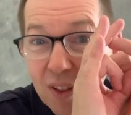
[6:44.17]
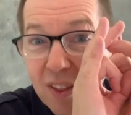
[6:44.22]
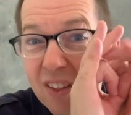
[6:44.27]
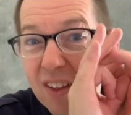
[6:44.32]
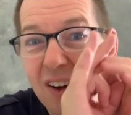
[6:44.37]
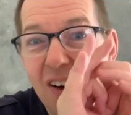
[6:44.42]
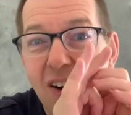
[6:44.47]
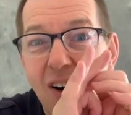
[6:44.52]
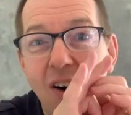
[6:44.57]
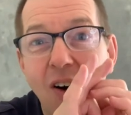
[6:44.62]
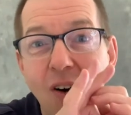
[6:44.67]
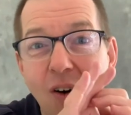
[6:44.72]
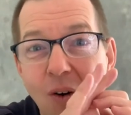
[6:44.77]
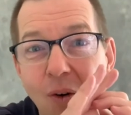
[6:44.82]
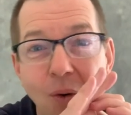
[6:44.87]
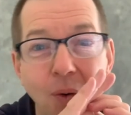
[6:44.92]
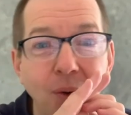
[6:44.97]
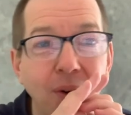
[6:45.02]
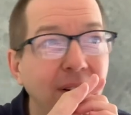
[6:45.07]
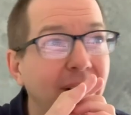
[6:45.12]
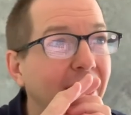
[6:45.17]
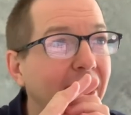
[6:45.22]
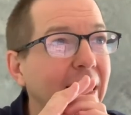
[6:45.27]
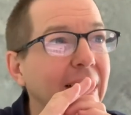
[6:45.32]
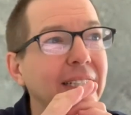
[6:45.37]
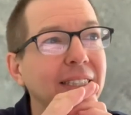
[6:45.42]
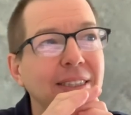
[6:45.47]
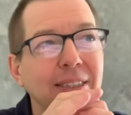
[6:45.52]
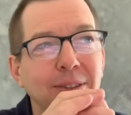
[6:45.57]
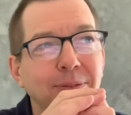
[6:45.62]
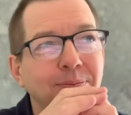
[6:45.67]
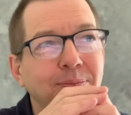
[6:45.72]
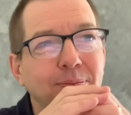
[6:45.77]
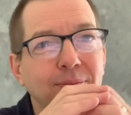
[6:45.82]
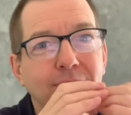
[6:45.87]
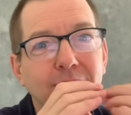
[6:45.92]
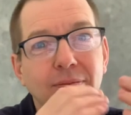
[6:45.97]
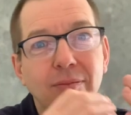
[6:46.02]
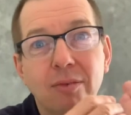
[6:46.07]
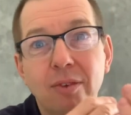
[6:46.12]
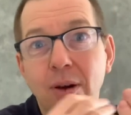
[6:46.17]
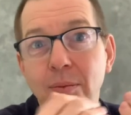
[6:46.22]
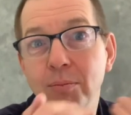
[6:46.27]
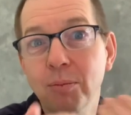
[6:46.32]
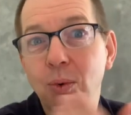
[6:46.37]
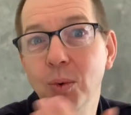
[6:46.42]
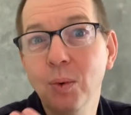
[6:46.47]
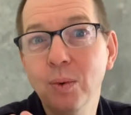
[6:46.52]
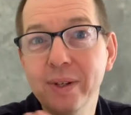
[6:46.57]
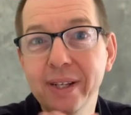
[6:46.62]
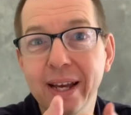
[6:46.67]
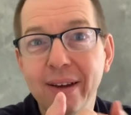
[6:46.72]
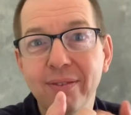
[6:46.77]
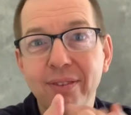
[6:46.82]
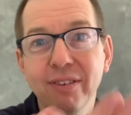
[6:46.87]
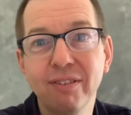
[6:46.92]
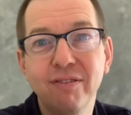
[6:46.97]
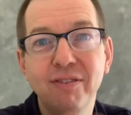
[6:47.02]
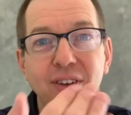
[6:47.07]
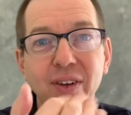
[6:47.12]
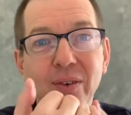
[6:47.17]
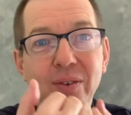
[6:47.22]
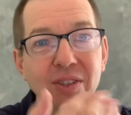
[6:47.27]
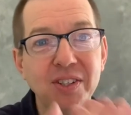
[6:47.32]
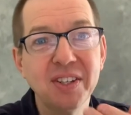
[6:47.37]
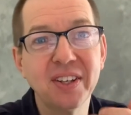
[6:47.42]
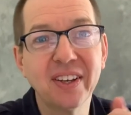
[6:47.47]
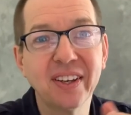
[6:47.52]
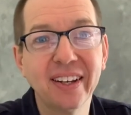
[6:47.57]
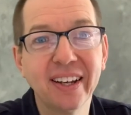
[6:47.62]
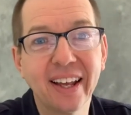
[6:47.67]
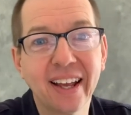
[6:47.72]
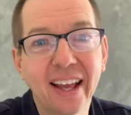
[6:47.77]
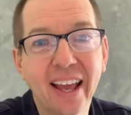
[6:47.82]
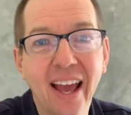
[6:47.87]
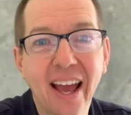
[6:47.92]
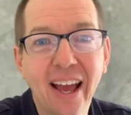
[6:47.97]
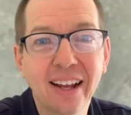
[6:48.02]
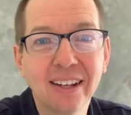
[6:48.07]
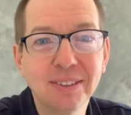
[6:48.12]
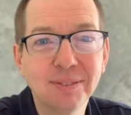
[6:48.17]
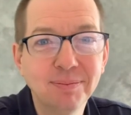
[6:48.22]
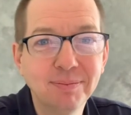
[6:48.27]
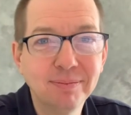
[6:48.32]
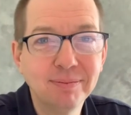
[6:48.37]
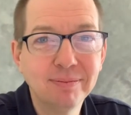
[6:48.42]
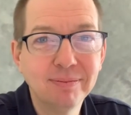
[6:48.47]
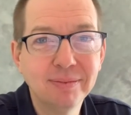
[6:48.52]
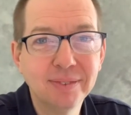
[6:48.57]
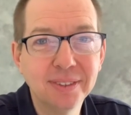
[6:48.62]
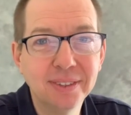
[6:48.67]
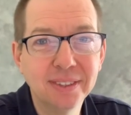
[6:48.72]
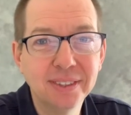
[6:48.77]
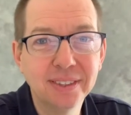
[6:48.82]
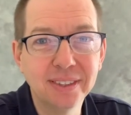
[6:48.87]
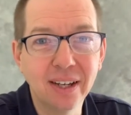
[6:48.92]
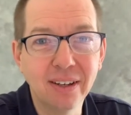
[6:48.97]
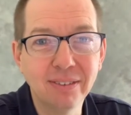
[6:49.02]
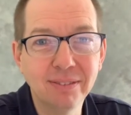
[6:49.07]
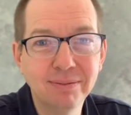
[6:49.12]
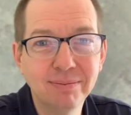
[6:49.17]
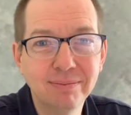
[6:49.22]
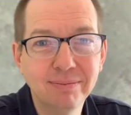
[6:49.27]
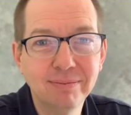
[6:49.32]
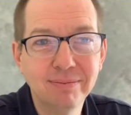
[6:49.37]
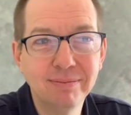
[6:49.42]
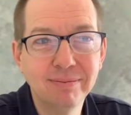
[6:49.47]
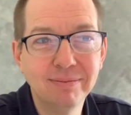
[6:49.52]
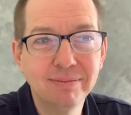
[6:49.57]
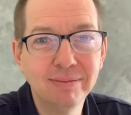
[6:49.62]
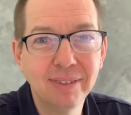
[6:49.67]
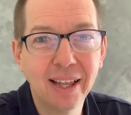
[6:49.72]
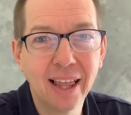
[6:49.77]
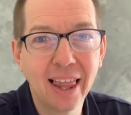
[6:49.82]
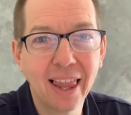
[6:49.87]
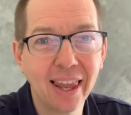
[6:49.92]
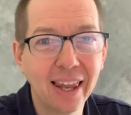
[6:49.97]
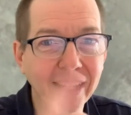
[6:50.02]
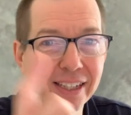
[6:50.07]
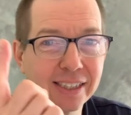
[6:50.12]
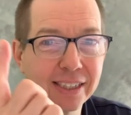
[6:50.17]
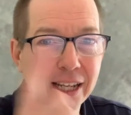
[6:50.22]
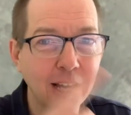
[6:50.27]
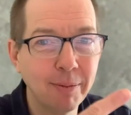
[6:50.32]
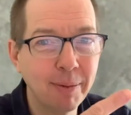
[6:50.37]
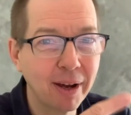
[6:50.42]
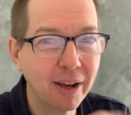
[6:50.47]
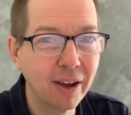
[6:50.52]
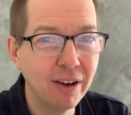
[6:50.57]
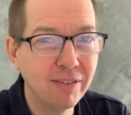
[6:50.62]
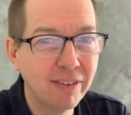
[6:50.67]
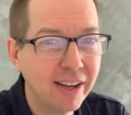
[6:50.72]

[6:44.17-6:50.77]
the hole, the more depth of field you're going to get. So let's go back over